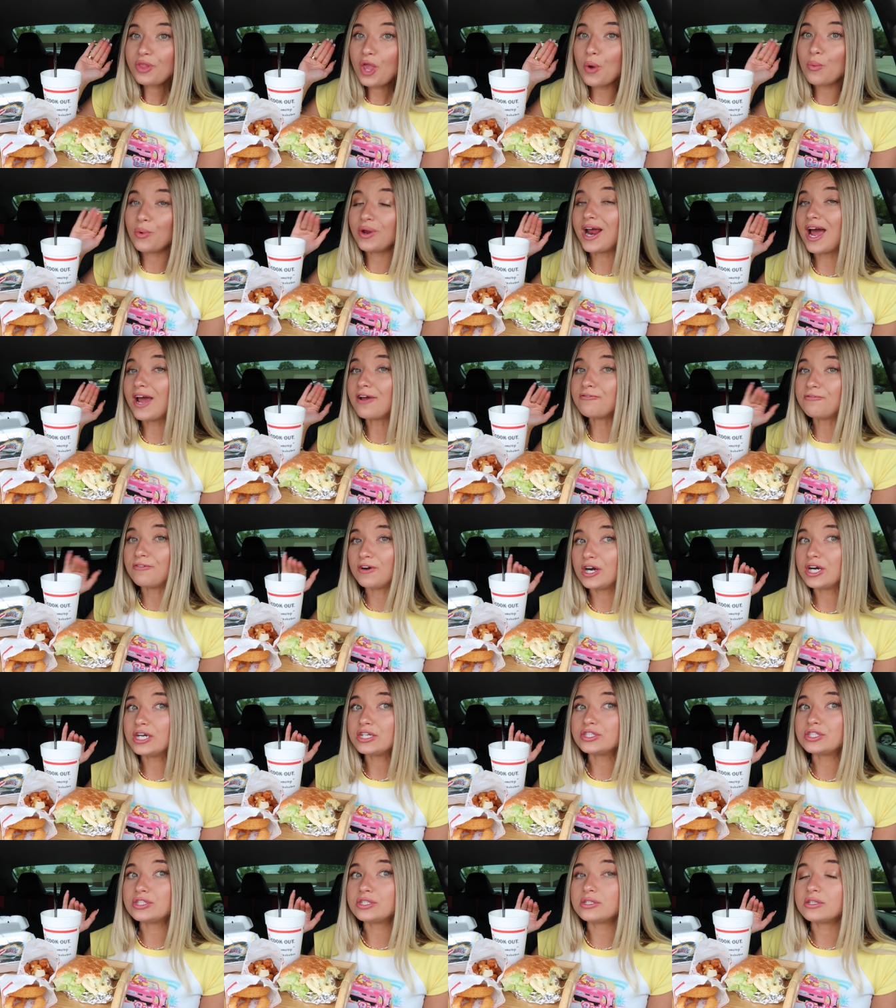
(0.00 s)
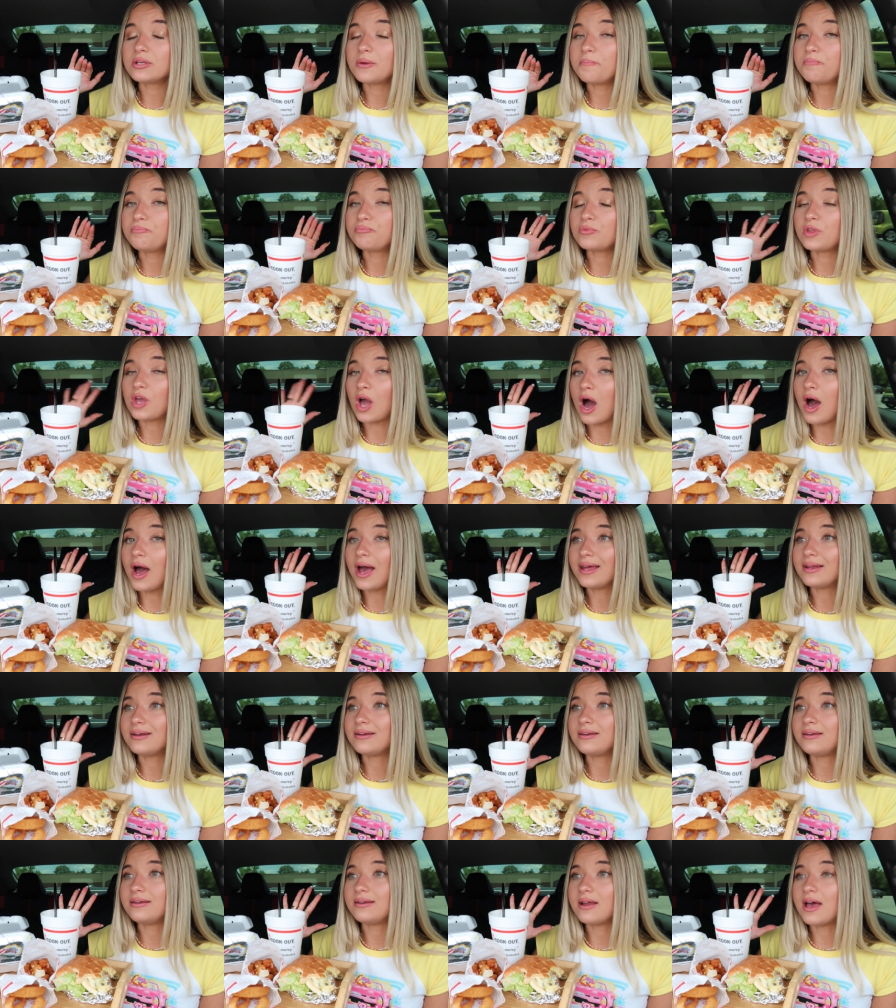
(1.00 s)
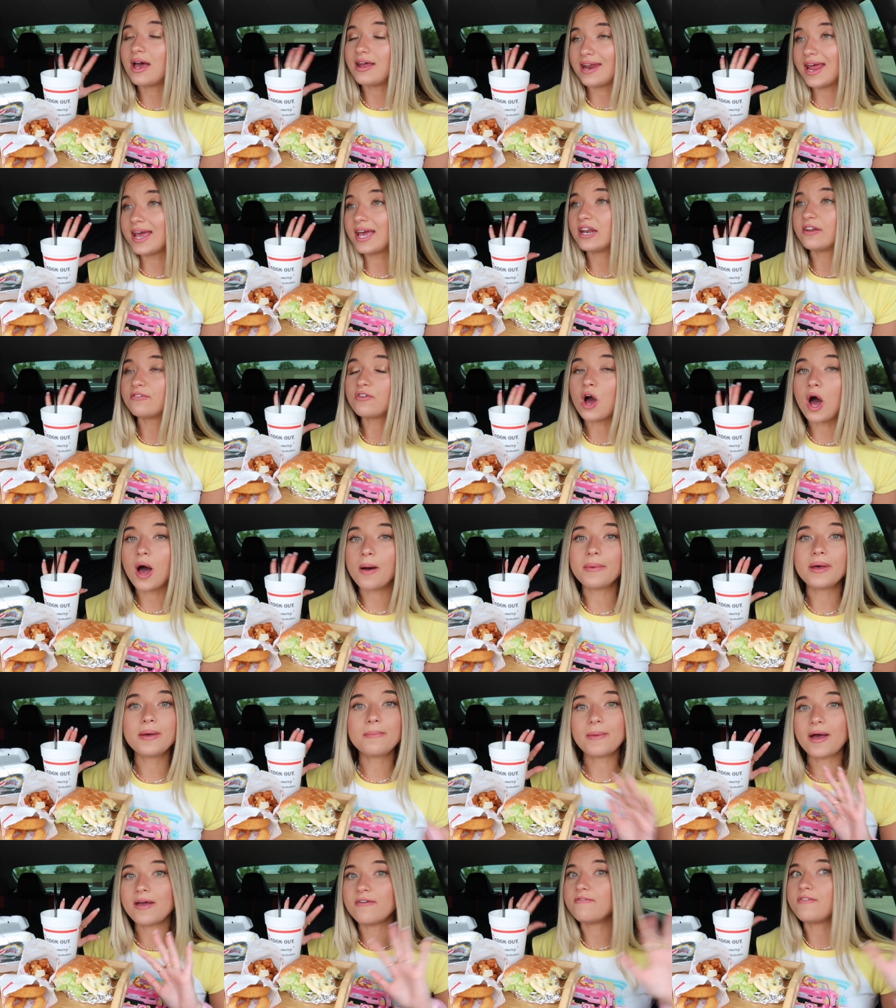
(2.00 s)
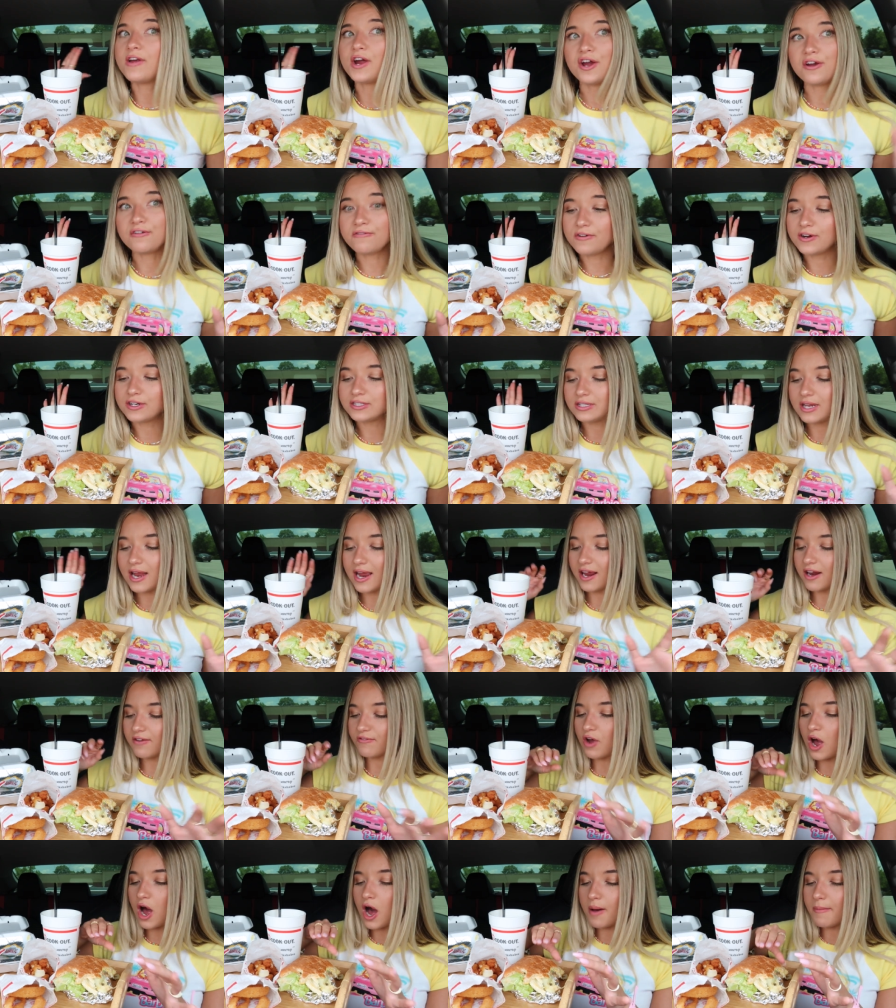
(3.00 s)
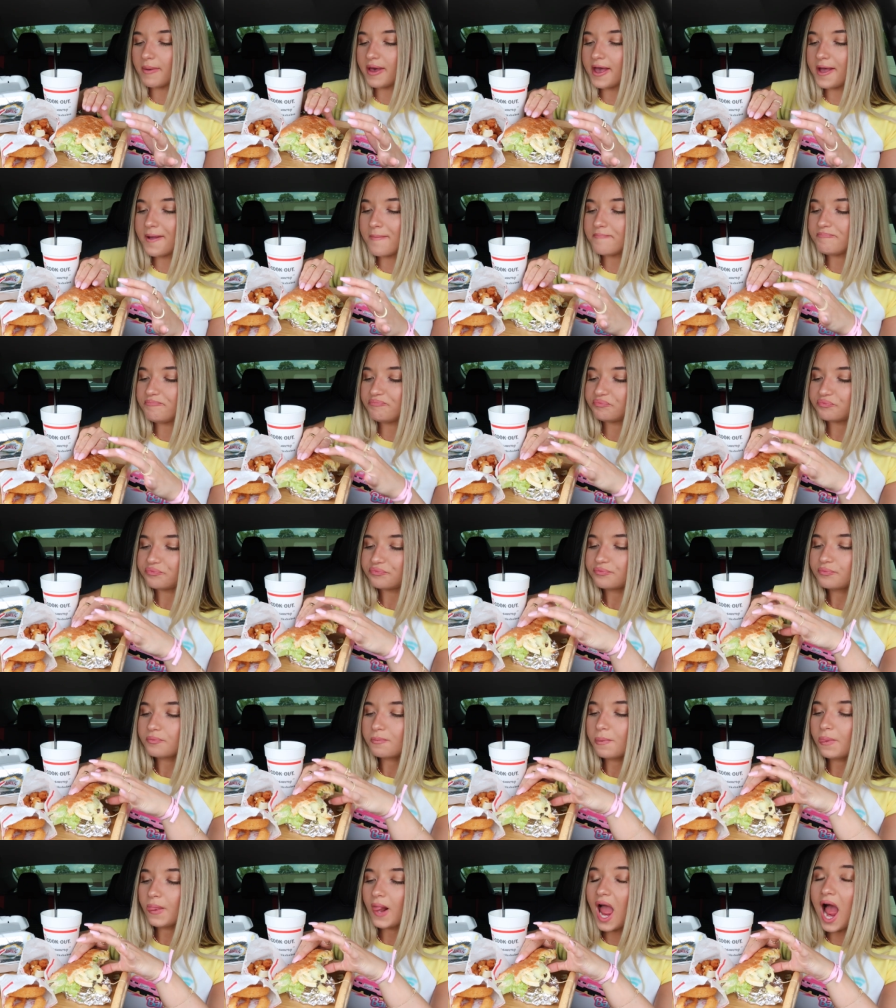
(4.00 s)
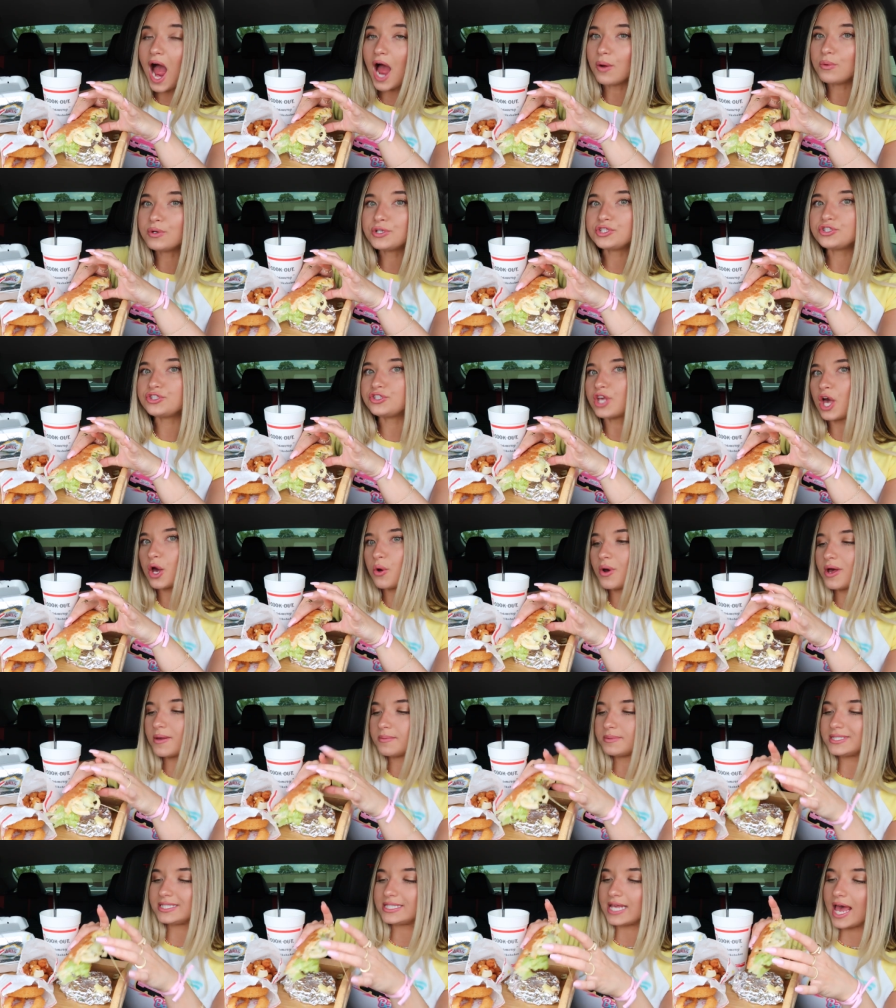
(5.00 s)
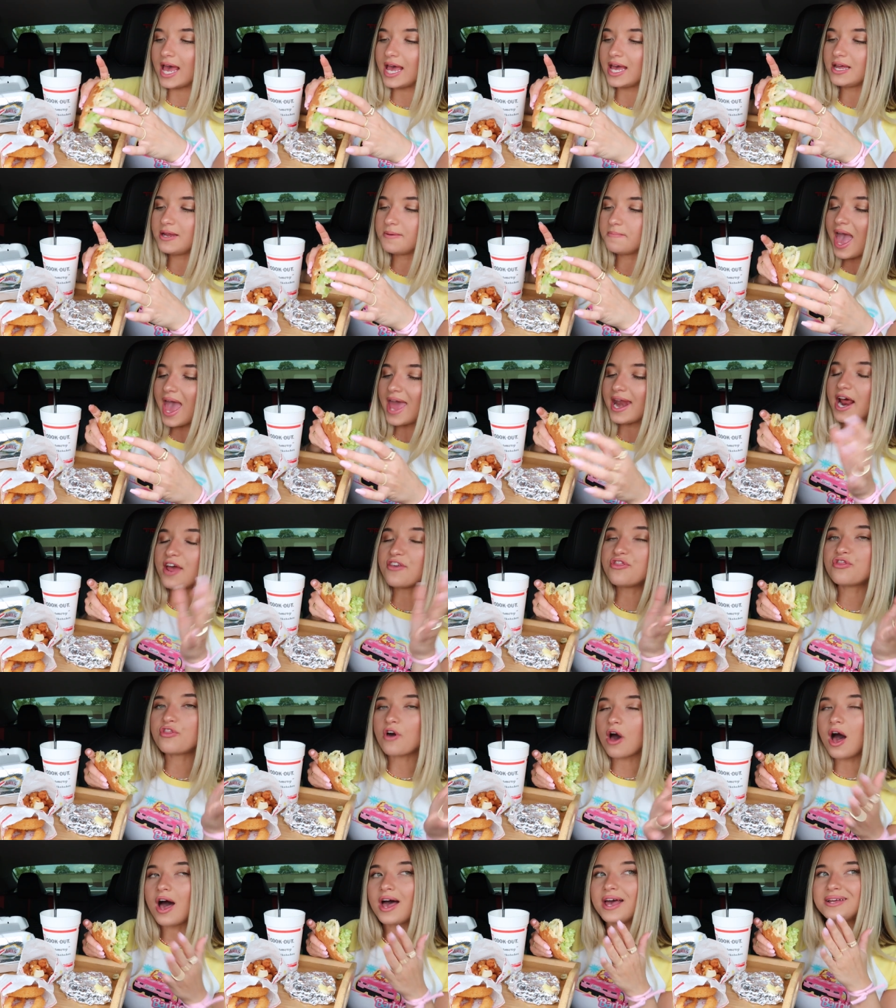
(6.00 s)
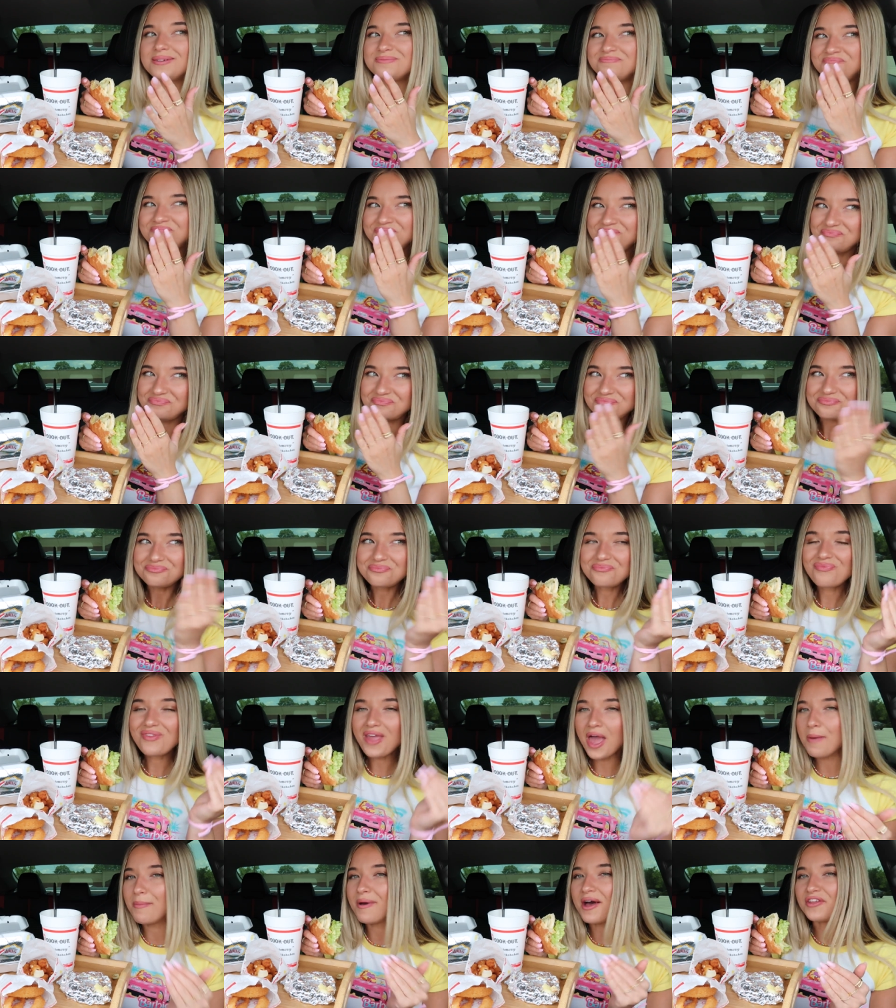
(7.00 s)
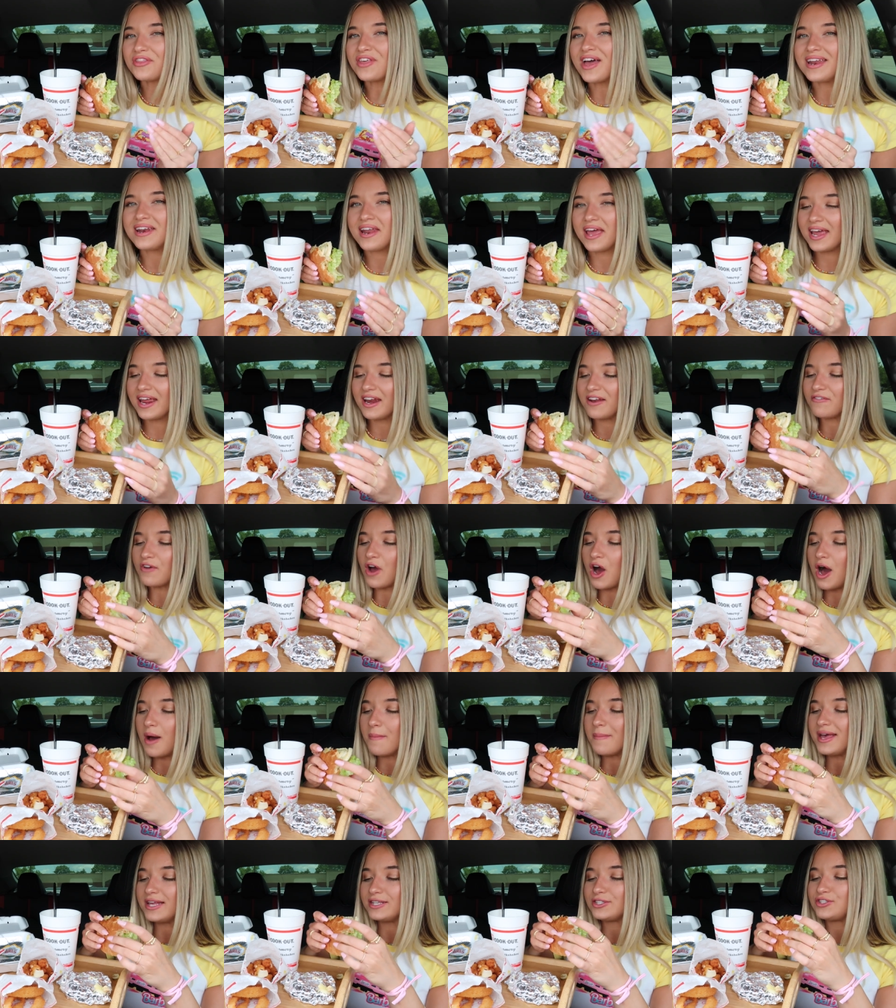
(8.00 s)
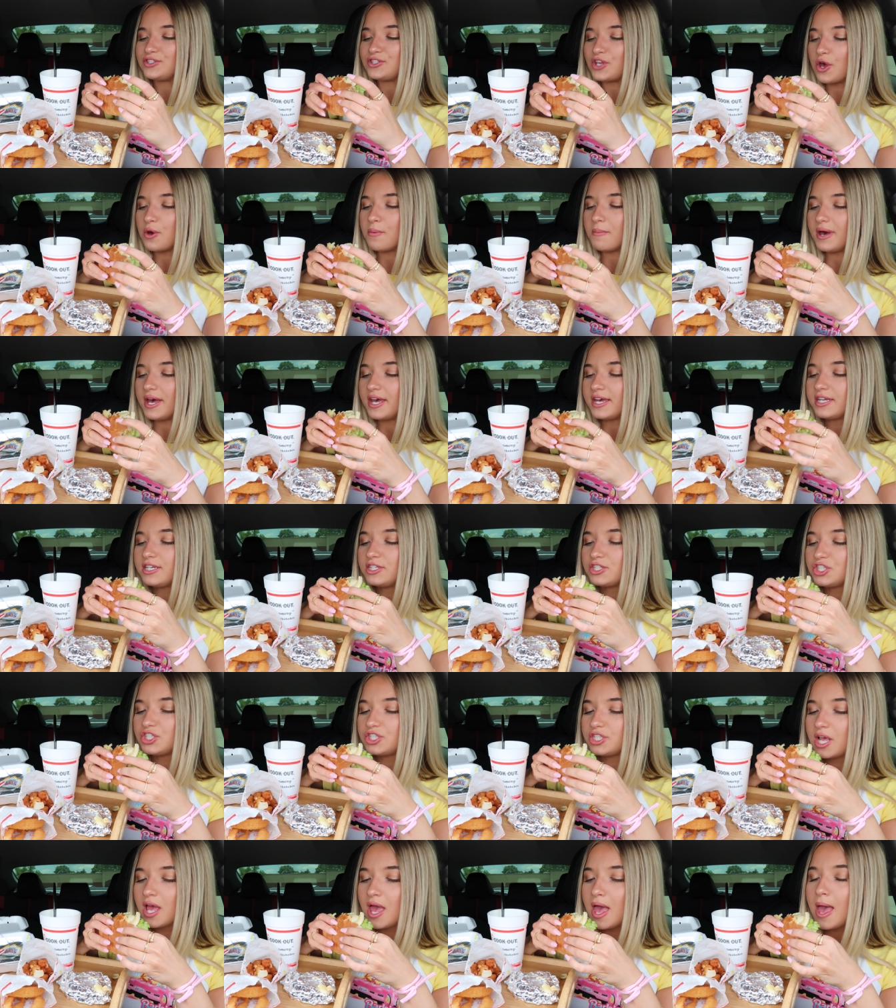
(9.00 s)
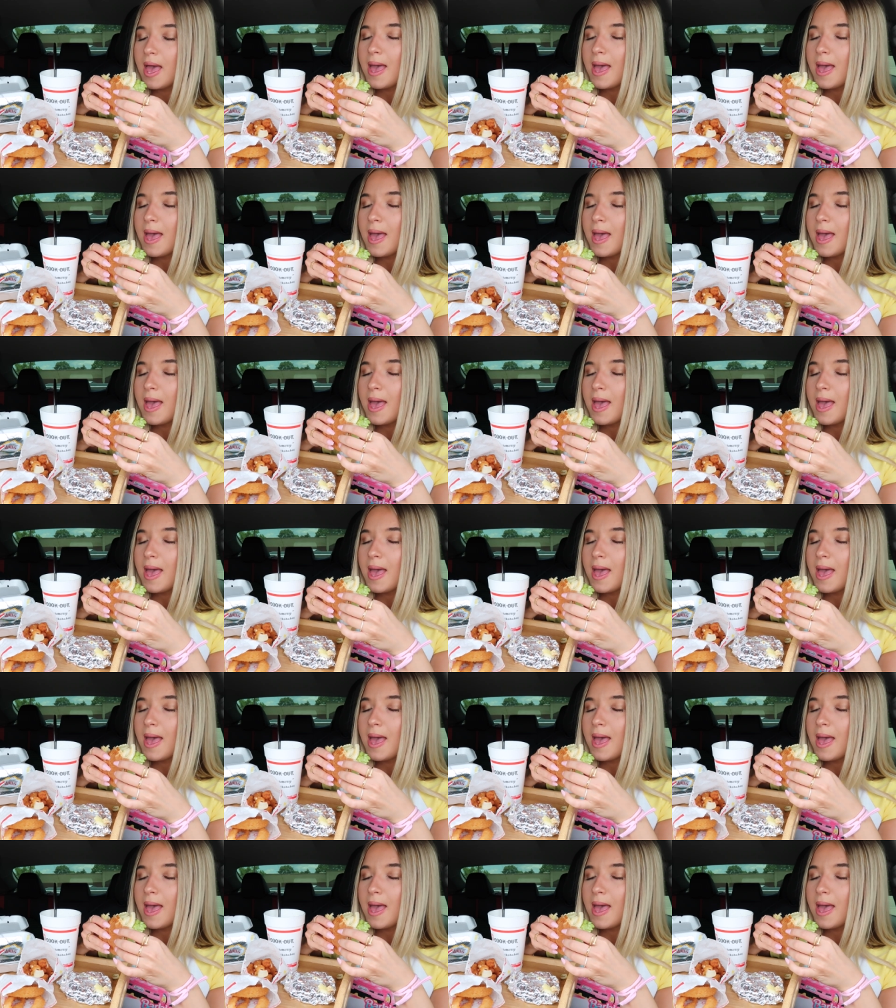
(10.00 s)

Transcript: when I first got a negative comment, my very first negative comment, I was so upset, and I thought about that negative comment so much.